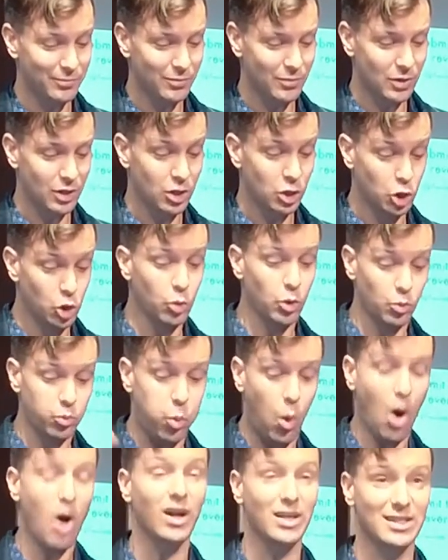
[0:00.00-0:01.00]
you would
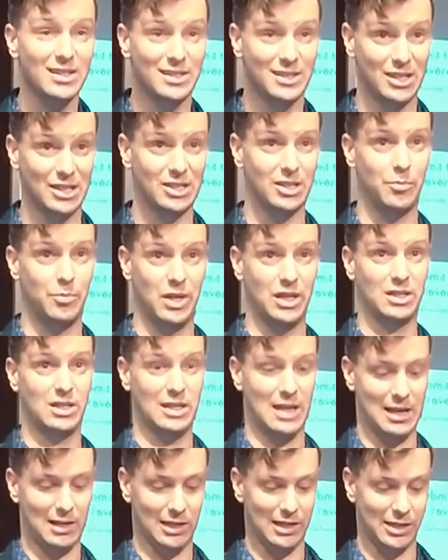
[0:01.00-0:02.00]
want to submit to
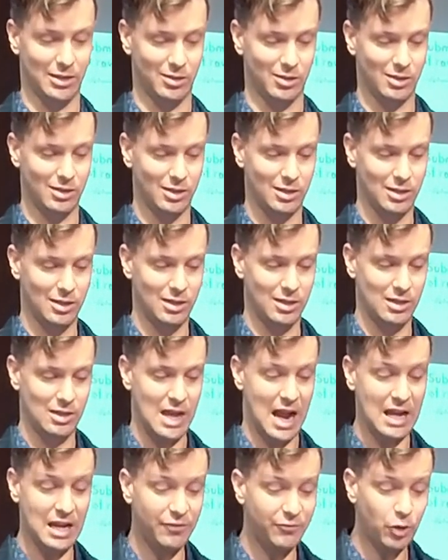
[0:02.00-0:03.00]
that leader.
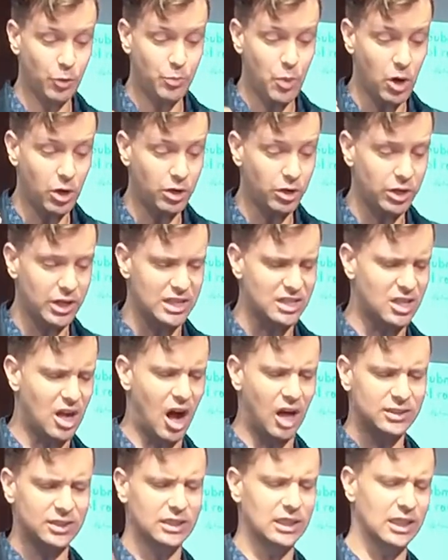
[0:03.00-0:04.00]
And if your partner is
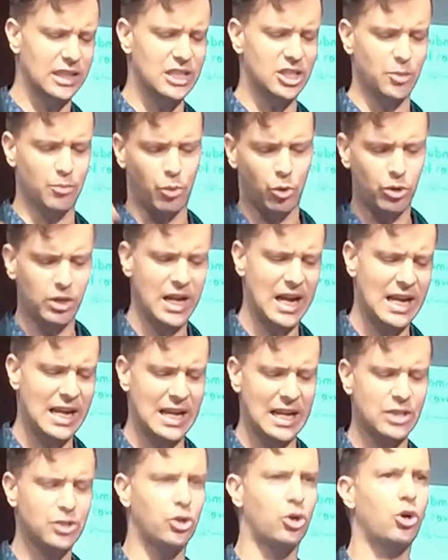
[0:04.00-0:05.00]
constantly subordinating
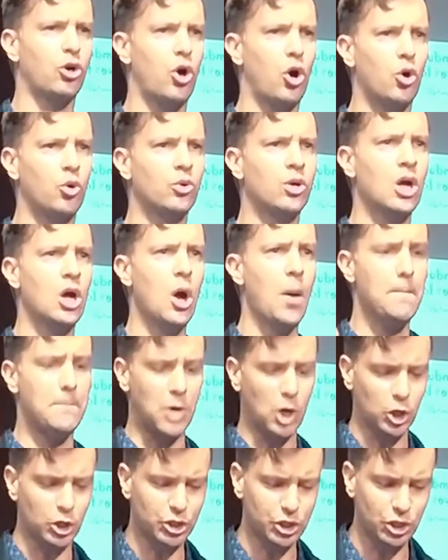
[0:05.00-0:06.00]
his or her own
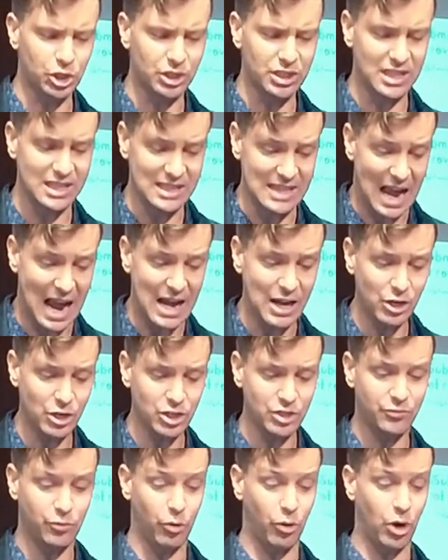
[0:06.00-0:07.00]
personal desires
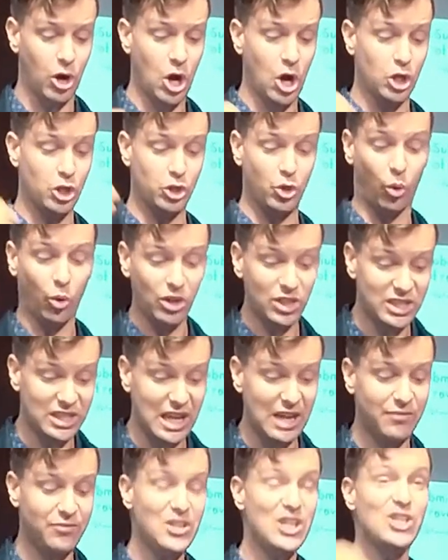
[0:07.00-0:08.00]
for your
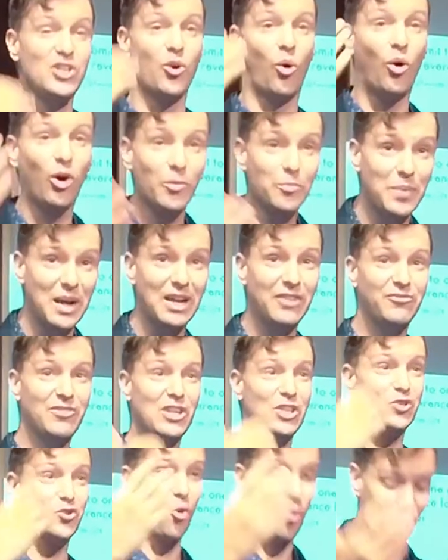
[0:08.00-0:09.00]
safety, your benefit,
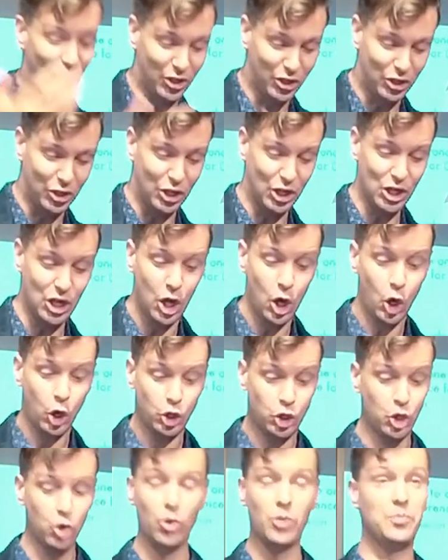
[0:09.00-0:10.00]
your good,
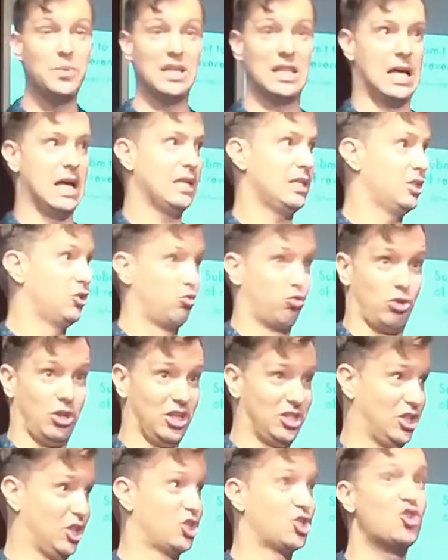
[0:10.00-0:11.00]
you would be like, this
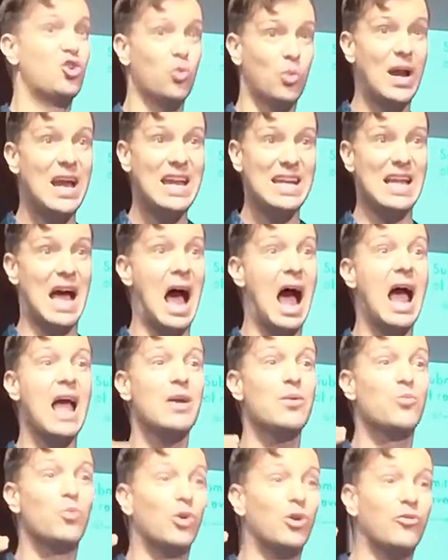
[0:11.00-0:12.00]
is great. I
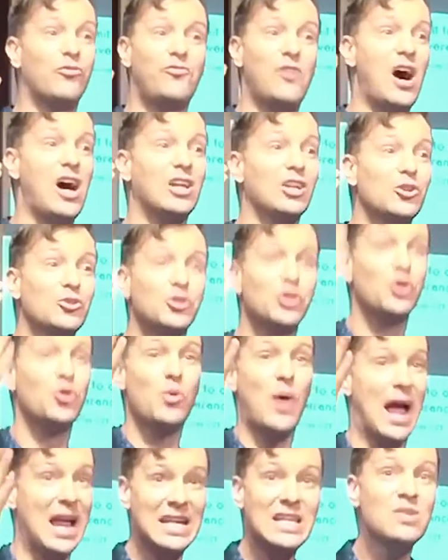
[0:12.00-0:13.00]
will follow you
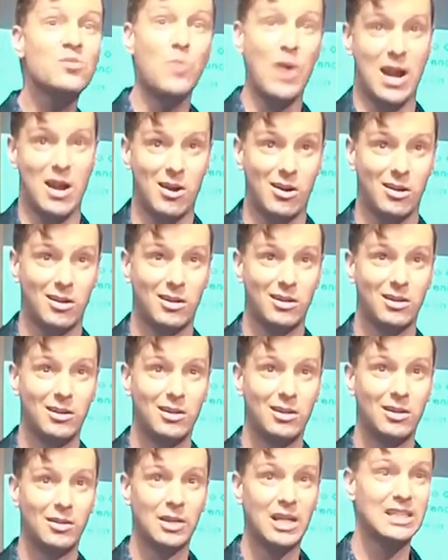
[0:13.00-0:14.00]
anywhere
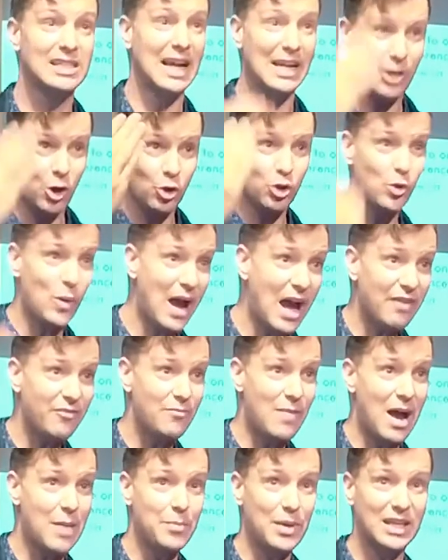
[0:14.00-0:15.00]
because I know you have
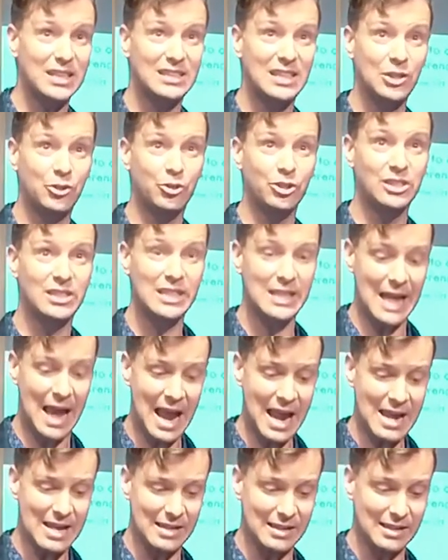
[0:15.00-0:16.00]
my best interest at hand.